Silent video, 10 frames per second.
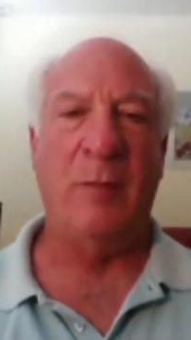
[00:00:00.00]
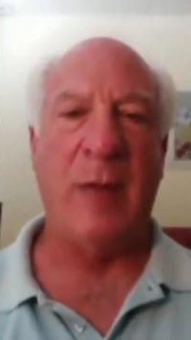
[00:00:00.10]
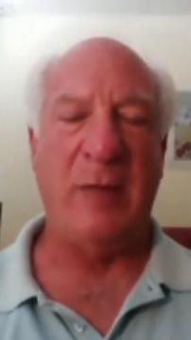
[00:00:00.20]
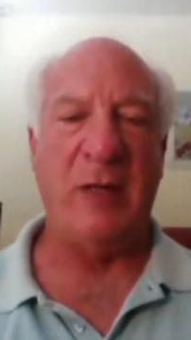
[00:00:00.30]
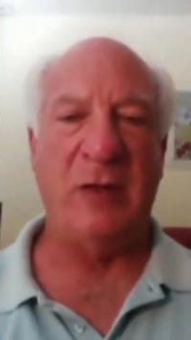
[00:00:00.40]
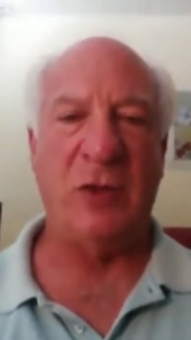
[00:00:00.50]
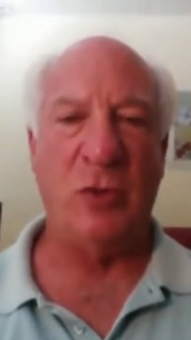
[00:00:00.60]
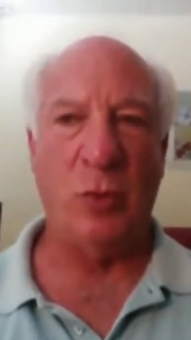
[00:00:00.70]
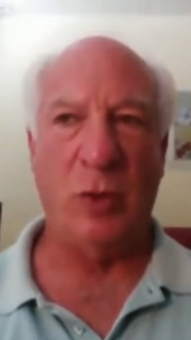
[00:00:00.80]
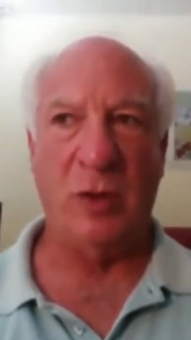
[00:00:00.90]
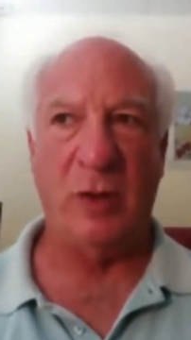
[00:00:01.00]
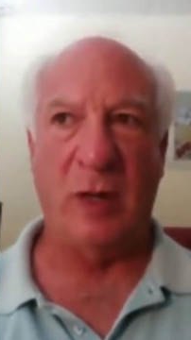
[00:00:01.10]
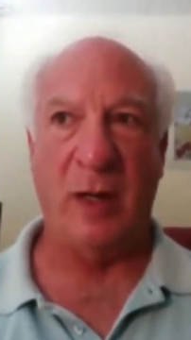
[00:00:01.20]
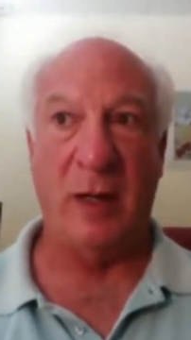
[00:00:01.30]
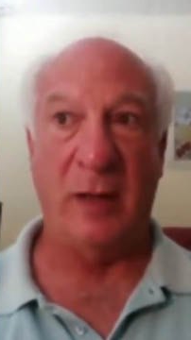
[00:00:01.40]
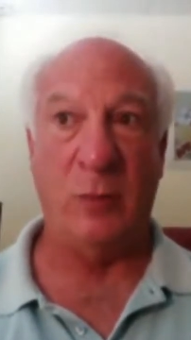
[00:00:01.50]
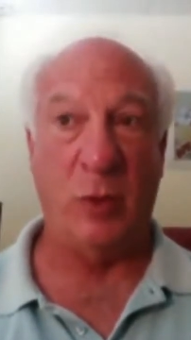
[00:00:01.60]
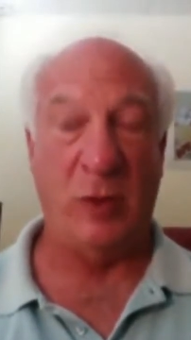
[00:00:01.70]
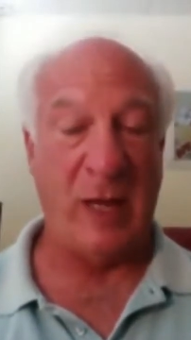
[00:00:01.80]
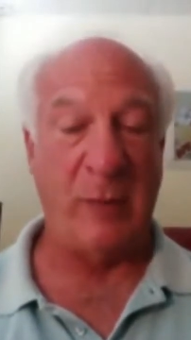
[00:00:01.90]
babies who
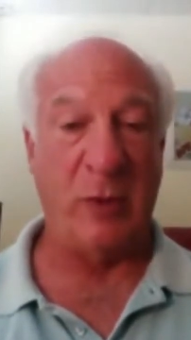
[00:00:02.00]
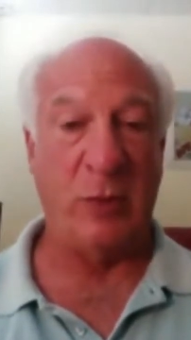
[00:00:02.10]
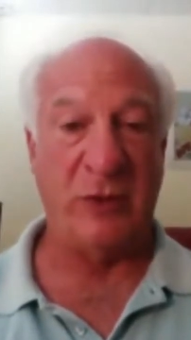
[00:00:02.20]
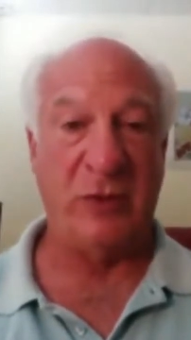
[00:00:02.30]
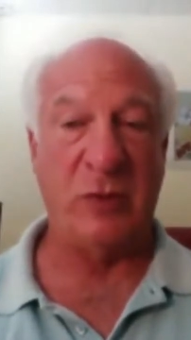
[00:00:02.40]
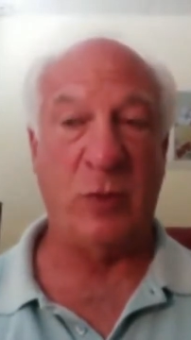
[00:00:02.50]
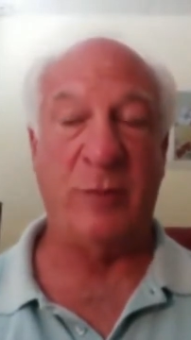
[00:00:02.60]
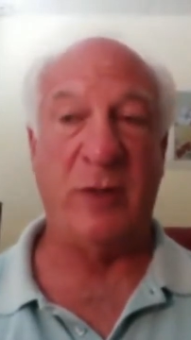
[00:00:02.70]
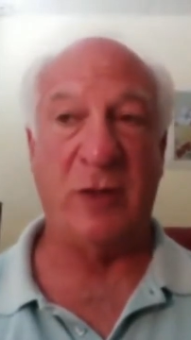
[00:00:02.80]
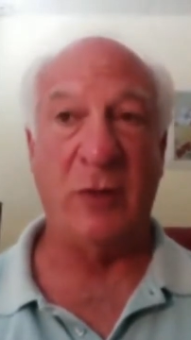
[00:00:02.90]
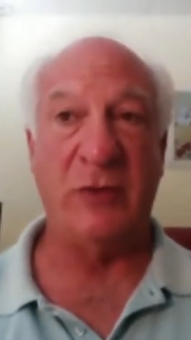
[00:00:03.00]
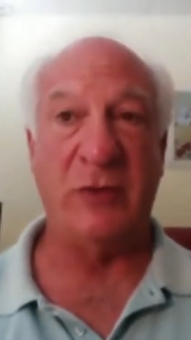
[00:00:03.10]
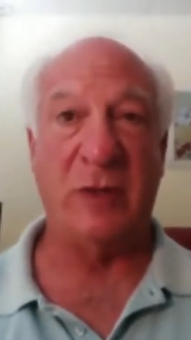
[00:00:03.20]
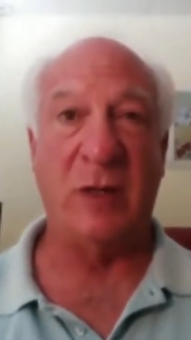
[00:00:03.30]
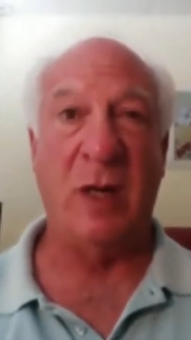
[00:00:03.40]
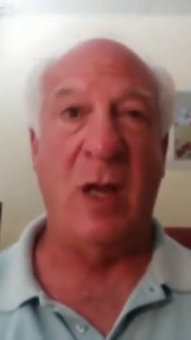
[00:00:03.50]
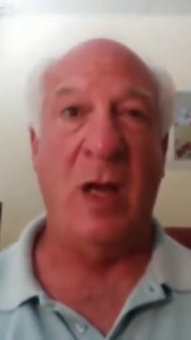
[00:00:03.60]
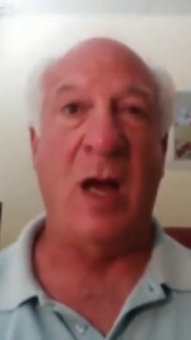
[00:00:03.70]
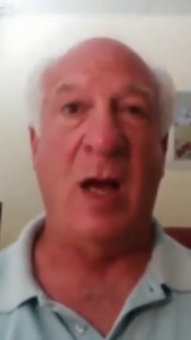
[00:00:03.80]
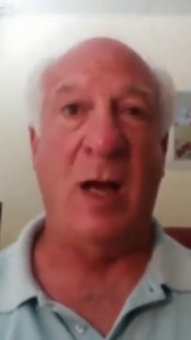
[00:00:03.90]
where labor was induced with Pitocin,
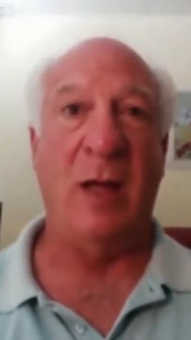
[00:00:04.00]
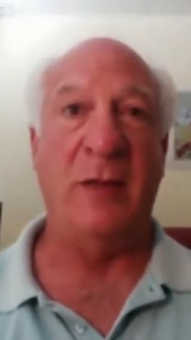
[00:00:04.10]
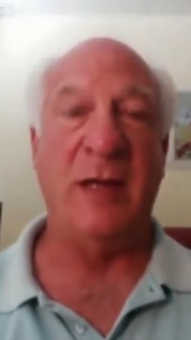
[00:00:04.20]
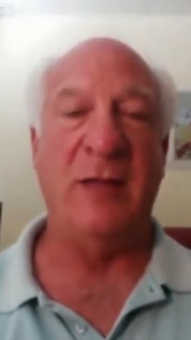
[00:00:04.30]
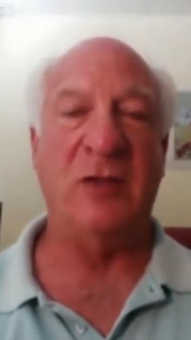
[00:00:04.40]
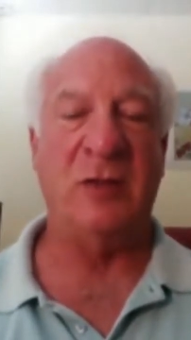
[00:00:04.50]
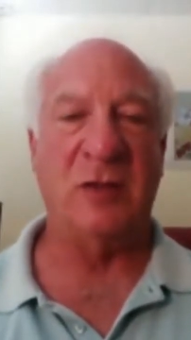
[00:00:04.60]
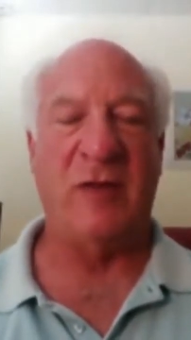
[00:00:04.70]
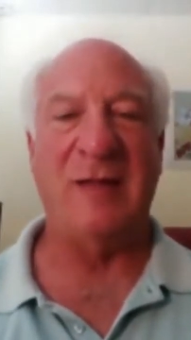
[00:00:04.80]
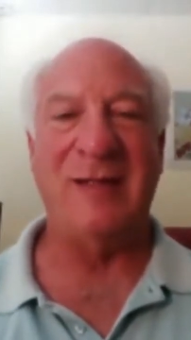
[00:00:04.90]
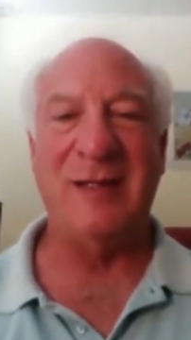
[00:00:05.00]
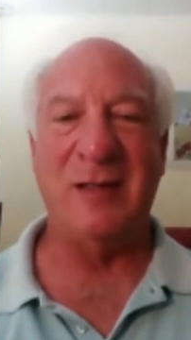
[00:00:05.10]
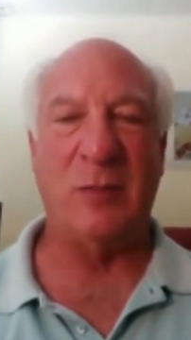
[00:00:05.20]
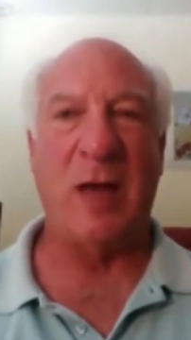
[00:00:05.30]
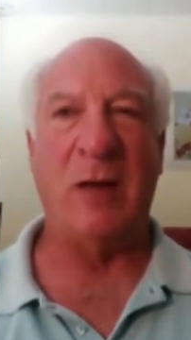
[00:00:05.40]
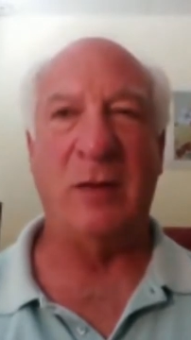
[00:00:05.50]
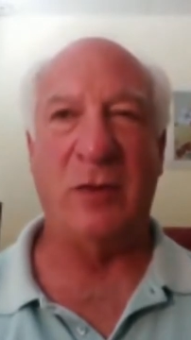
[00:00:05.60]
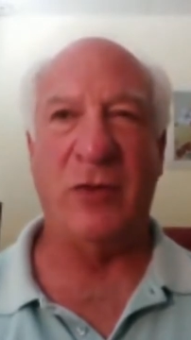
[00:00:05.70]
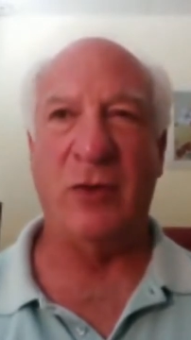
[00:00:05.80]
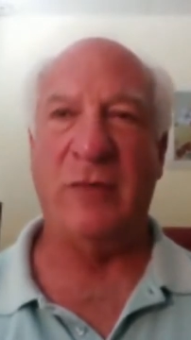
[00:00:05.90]
the incidence of ADD is about
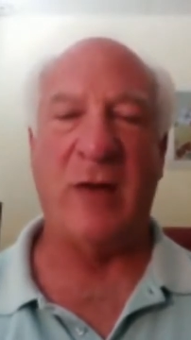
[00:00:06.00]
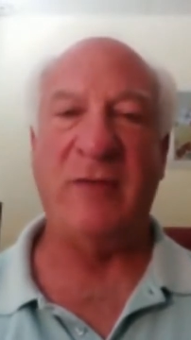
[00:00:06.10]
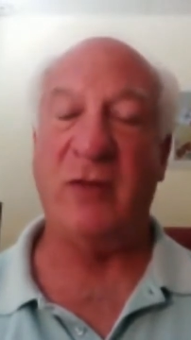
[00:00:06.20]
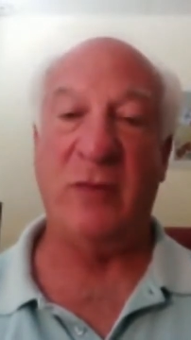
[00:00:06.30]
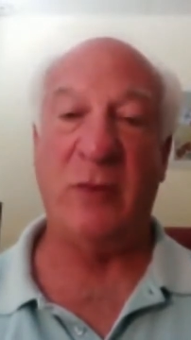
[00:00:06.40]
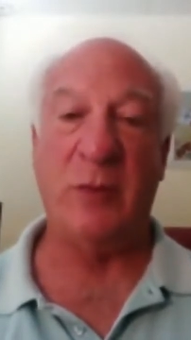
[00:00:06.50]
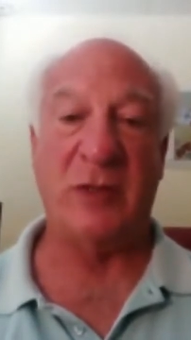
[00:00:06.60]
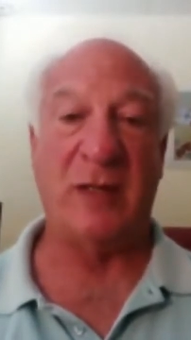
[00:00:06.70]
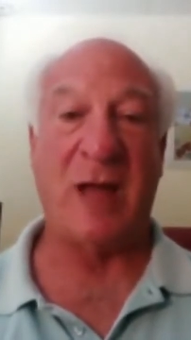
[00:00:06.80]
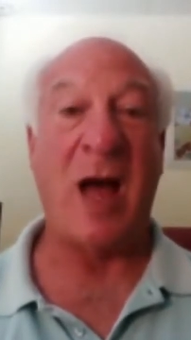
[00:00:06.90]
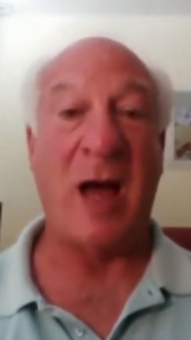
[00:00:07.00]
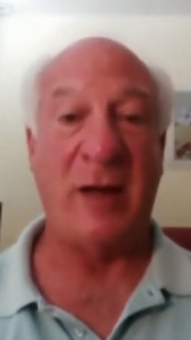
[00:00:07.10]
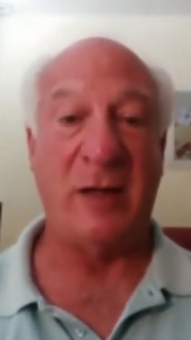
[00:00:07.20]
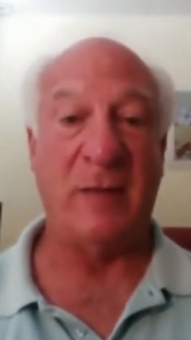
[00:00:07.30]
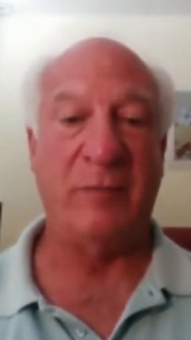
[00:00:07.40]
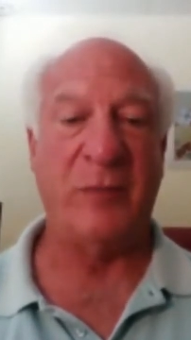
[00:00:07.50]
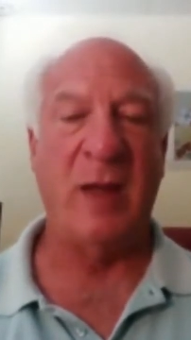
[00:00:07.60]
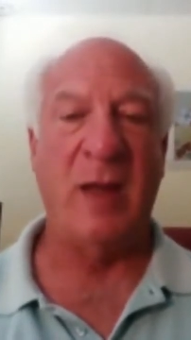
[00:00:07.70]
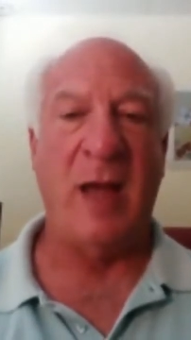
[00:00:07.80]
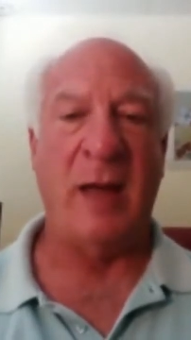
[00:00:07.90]
35 to 50% higher.
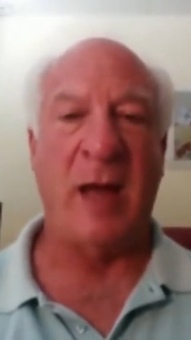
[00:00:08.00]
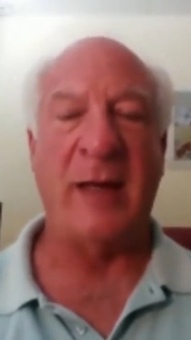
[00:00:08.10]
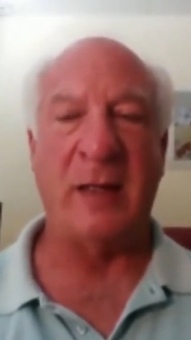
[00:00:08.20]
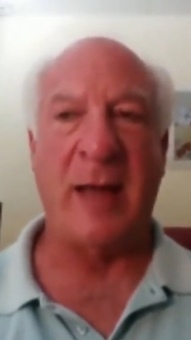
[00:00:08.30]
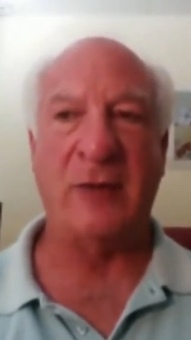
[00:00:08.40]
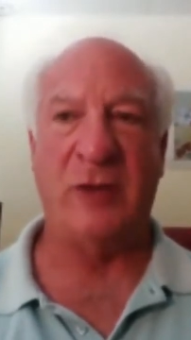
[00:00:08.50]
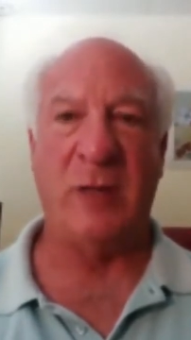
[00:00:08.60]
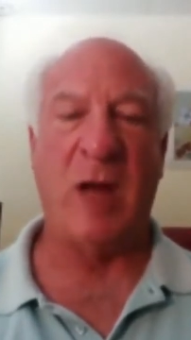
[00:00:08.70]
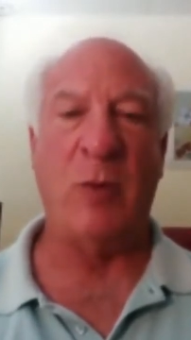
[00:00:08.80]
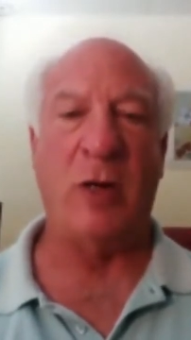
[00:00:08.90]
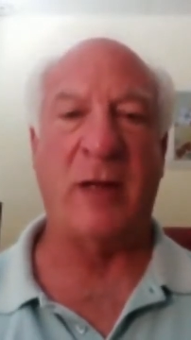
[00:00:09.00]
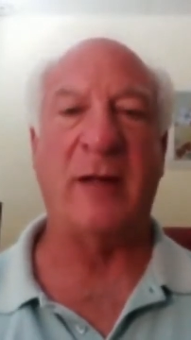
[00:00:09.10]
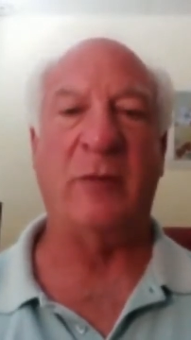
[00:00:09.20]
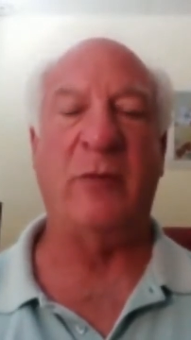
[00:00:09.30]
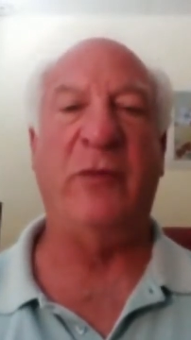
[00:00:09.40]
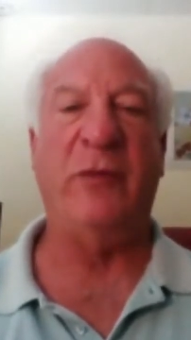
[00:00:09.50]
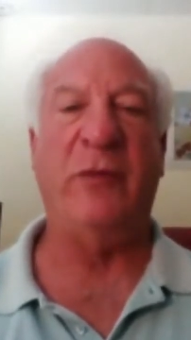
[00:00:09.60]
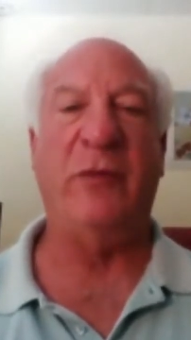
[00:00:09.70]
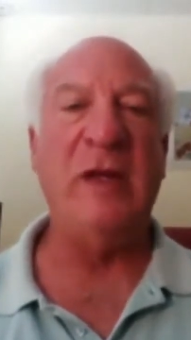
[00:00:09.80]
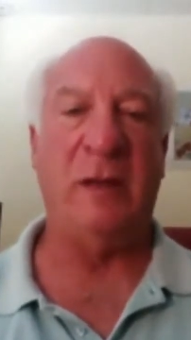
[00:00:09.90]
And I can actually, in my work, I can
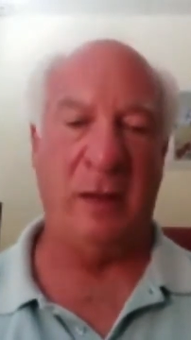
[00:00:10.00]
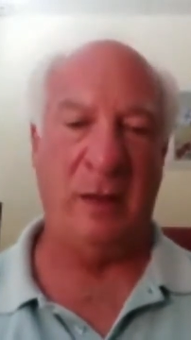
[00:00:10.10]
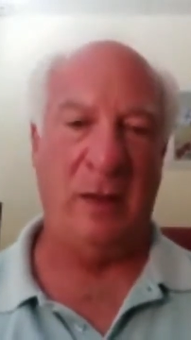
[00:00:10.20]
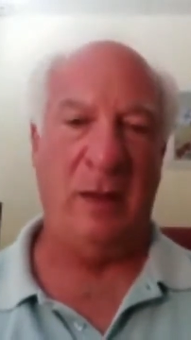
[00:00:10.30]
feel